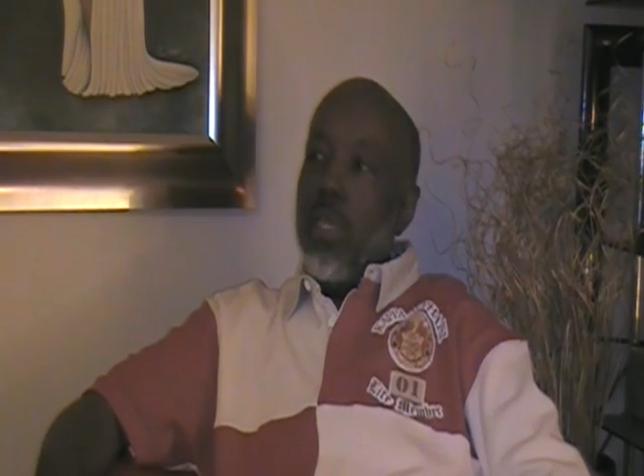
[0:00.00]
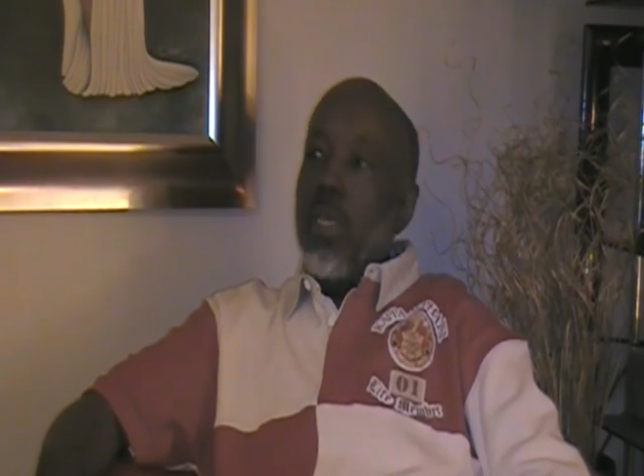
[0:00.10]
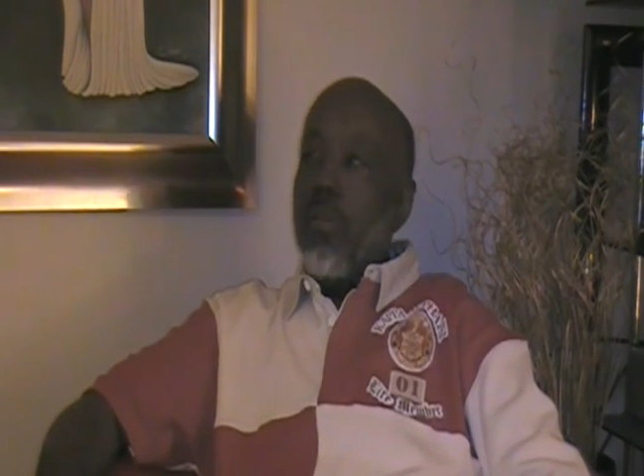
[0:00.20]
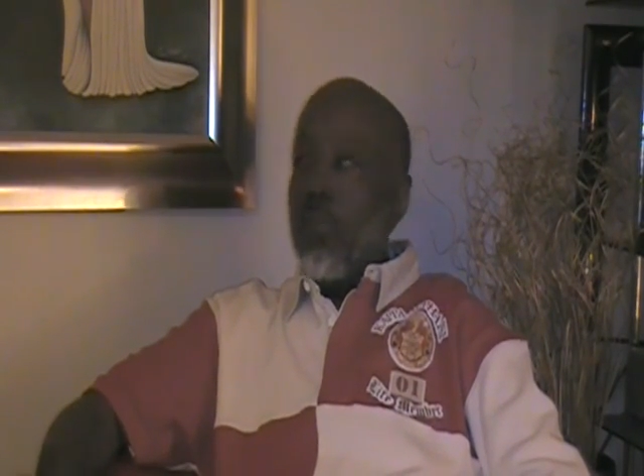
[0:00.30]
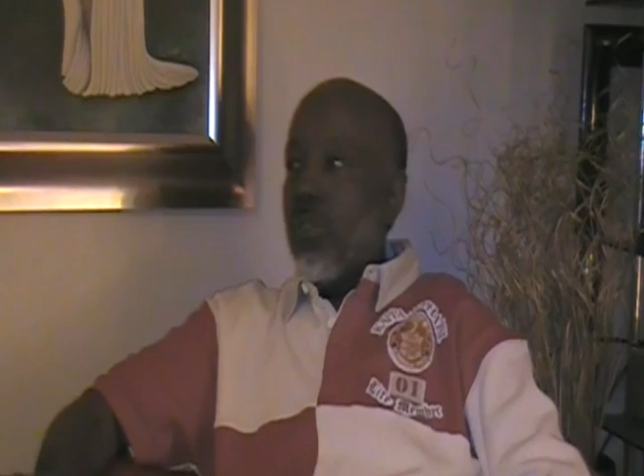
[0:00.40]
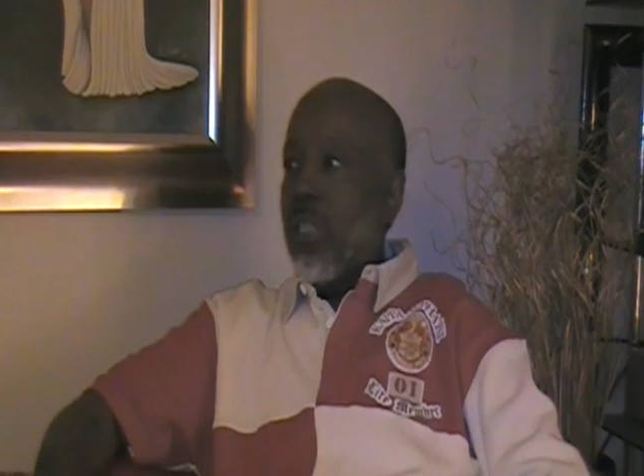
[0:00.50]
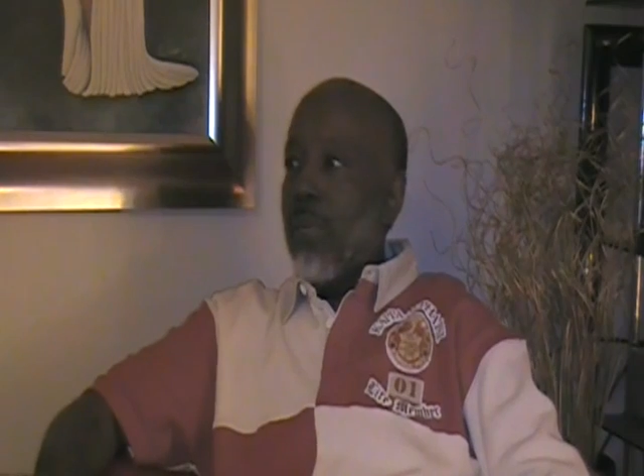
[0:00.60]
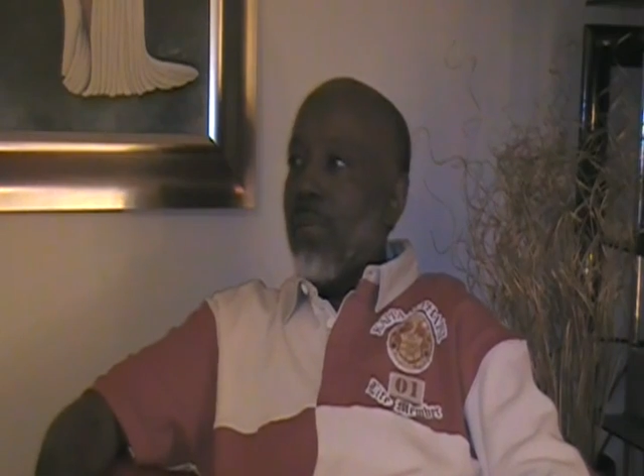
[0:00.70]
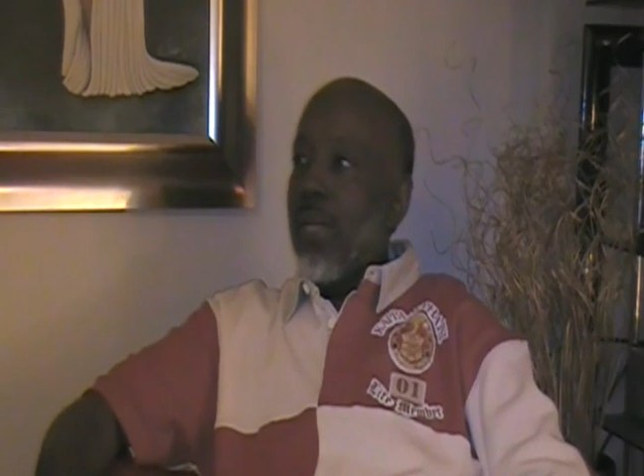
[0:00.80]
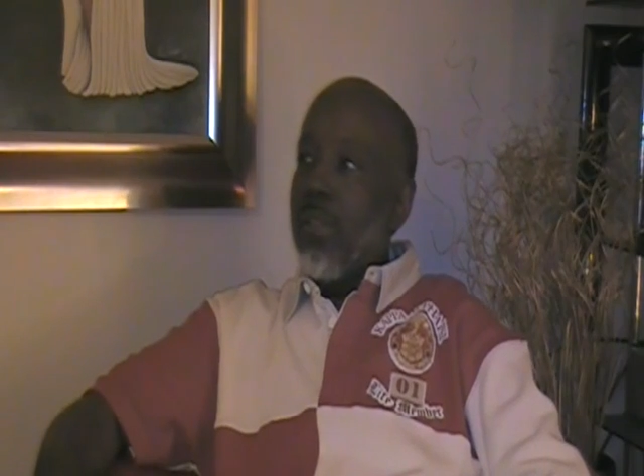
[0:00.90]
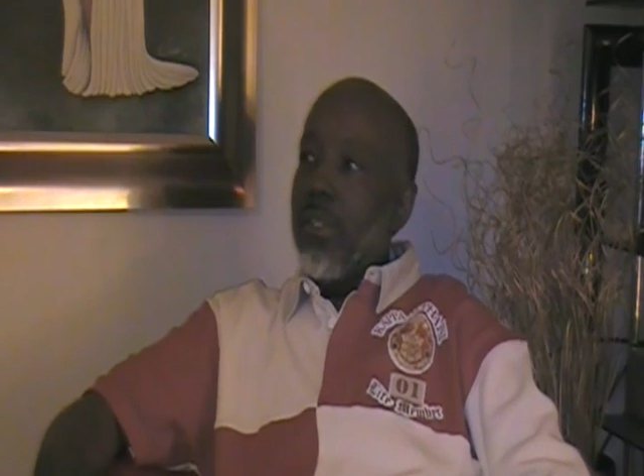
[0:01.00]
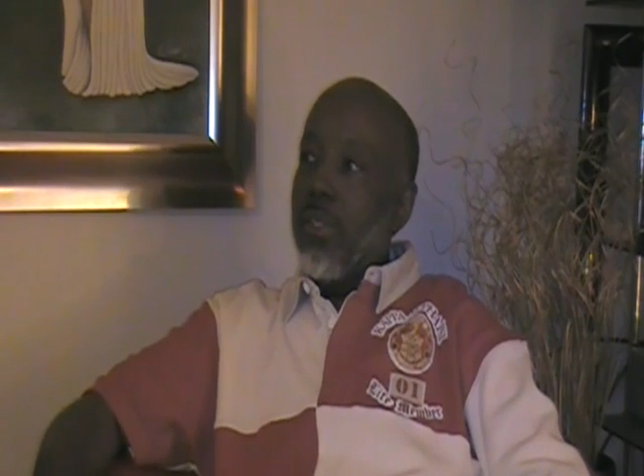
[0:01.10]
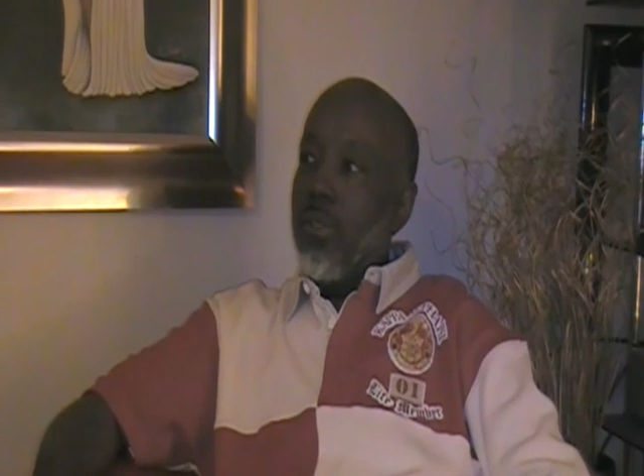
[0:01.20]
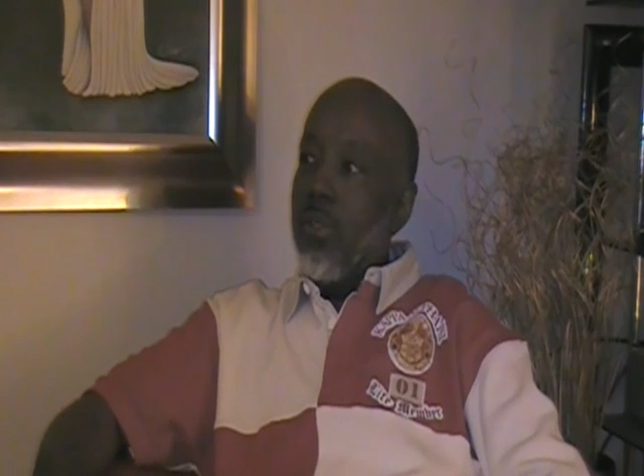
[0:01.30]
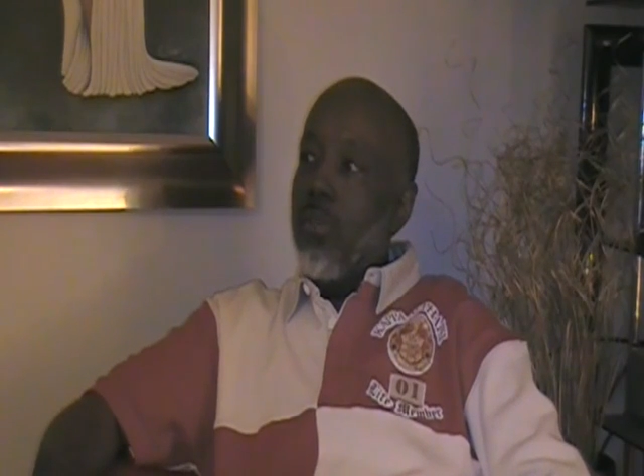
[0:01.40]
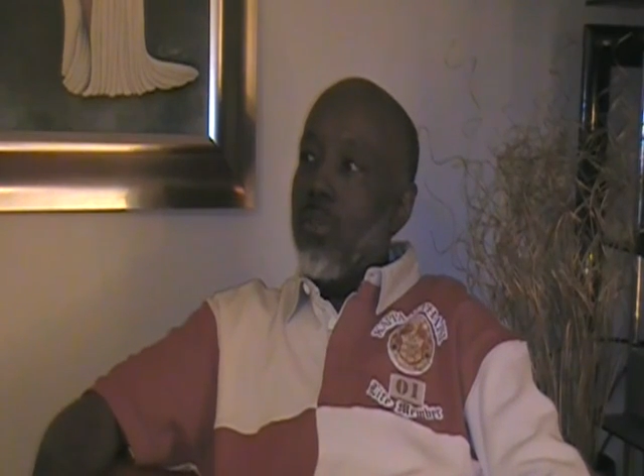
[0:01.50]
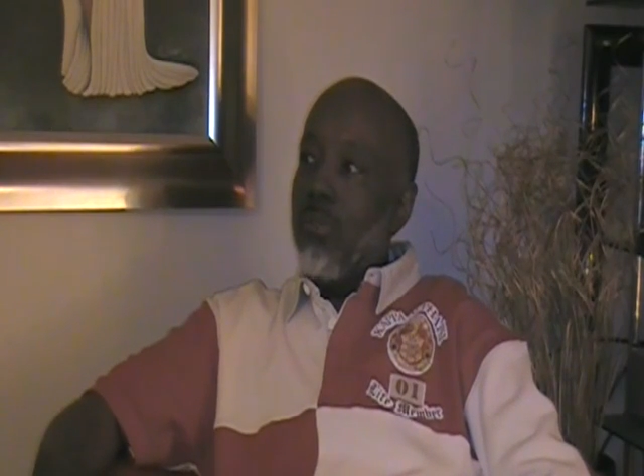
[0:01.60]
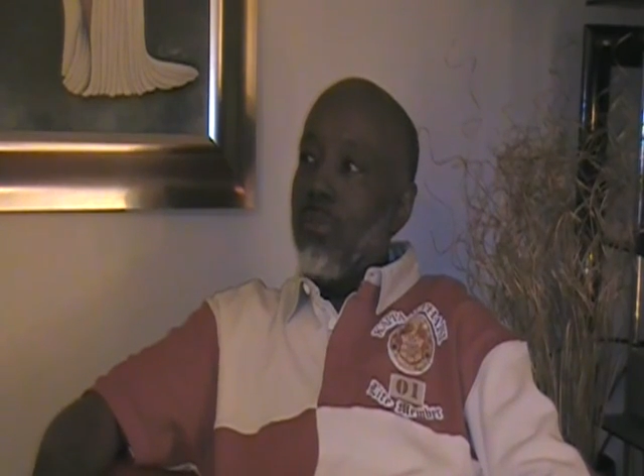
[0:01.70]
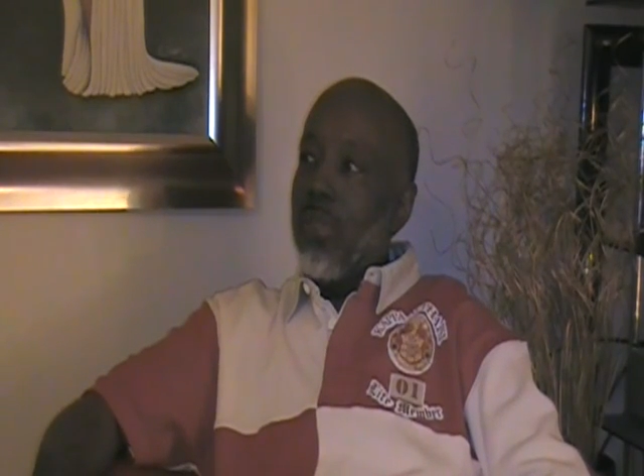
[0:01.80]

if you stepped out there to do them.